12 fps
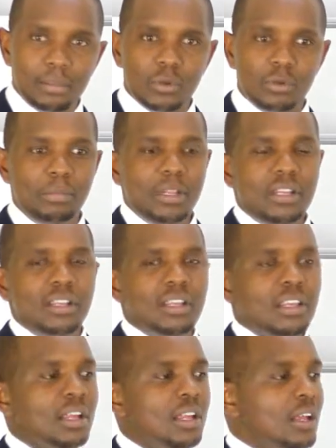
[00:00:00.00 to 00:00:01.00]

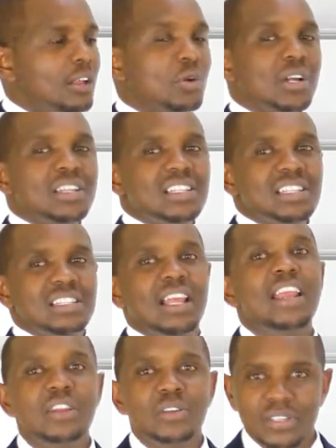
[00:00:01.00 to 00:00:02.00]
You can
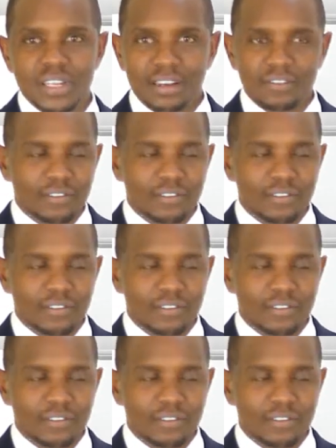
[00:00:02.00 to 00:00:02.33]
sustain yourself.